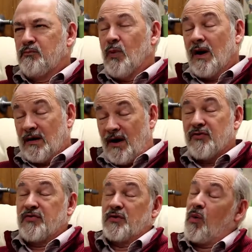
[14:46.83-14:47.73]
well,
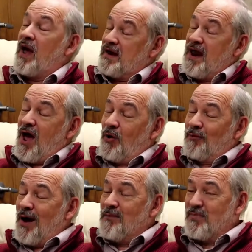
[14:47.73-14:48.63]
other than right
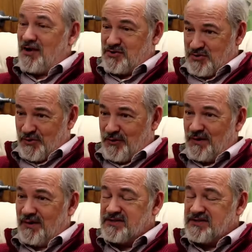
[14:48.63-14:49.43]
now, I'm not sure.